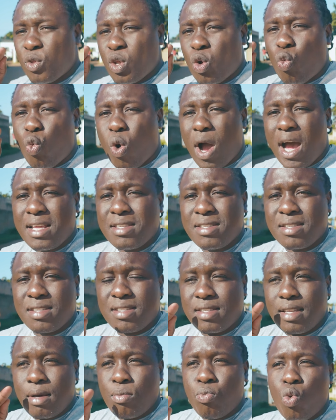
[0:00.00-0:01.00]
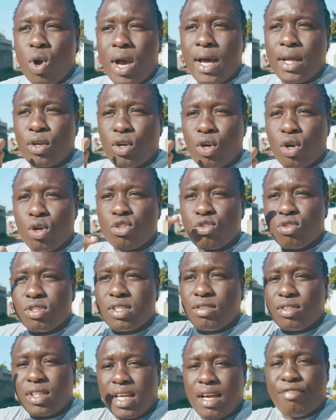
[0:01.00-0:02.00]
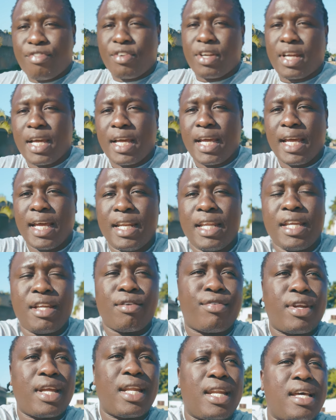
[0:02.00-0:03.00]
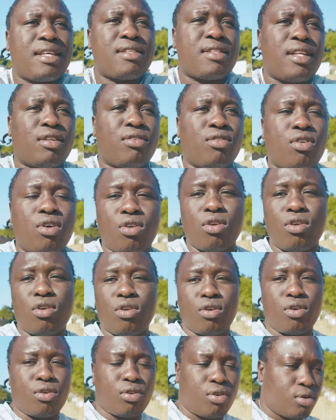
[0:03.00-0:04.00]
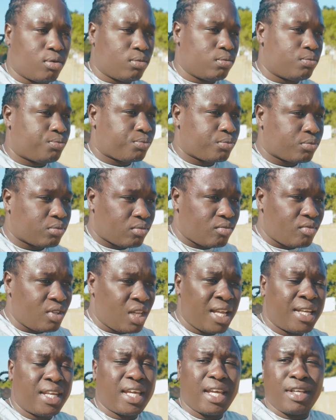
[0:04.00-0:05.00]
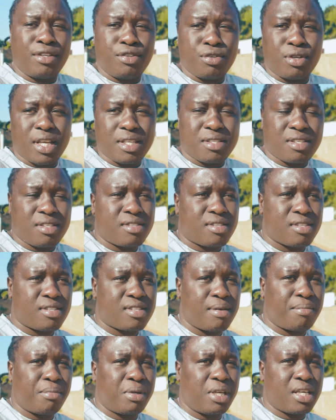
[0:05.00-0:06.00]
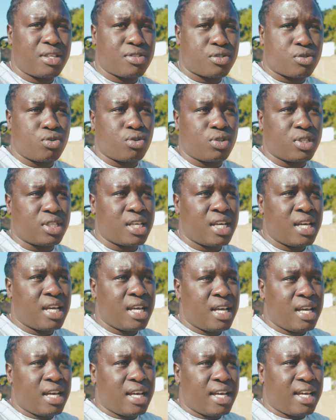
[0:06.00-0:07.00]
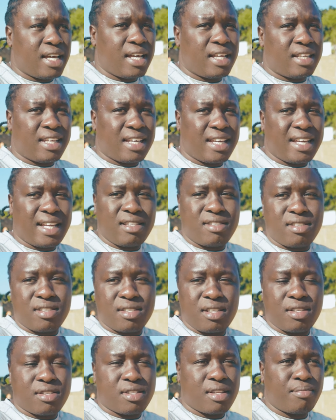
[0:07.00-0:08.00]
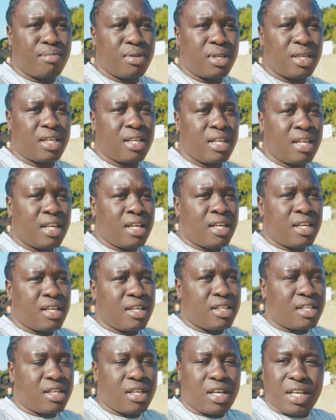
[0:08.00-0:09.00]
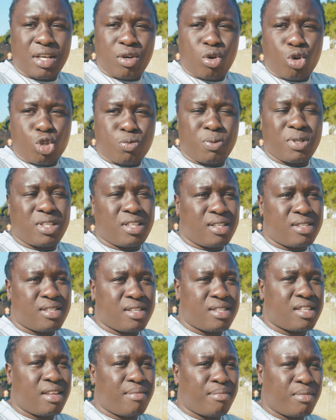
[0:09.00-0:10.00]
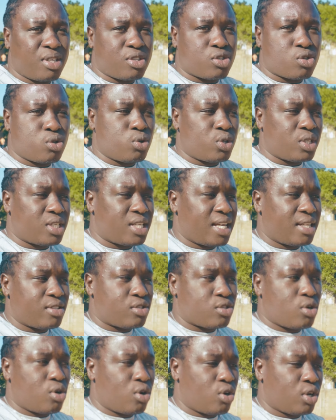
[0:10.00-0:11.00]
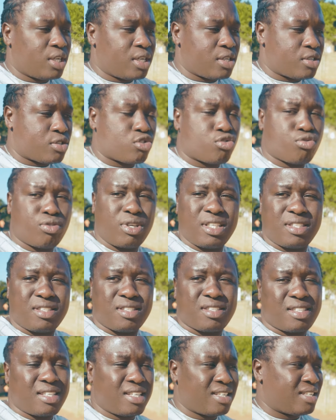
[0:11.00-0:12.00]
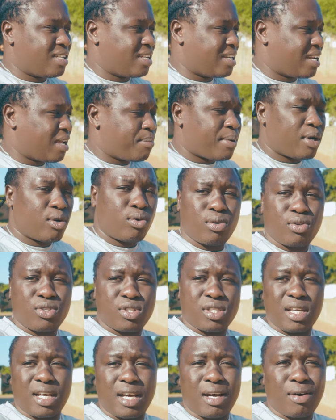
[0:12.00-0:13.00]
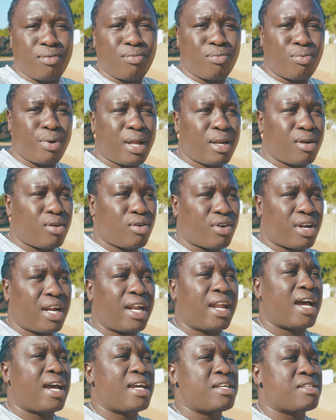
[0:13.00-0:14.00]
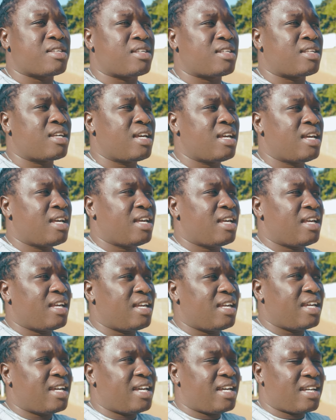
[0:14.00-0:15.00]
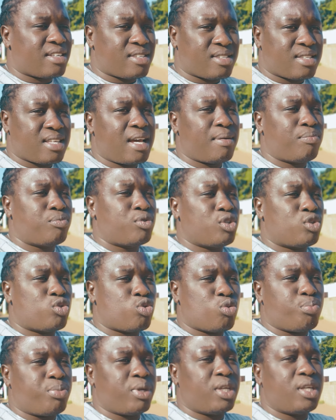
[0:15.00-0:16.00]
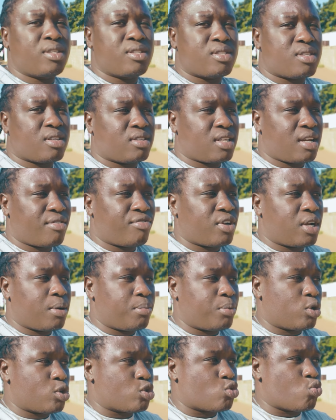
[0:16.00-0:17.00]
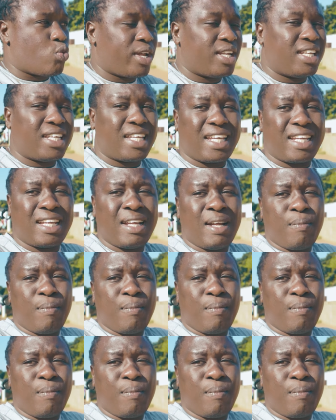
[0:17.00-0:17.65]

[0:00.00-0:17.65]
once someone goes to South Africa and he realizes that no, the education system here is good, the health system here, the hospital system is good, and so on. The streets, the neighborhoods are well organized. He accepted to be in South Africa because one day,